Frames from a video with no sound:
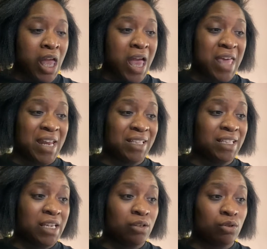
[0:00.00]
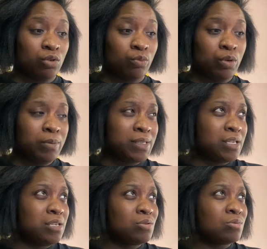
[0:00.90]
and I think, what was
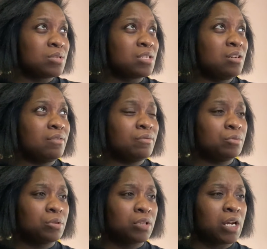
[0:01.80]
these on sale for?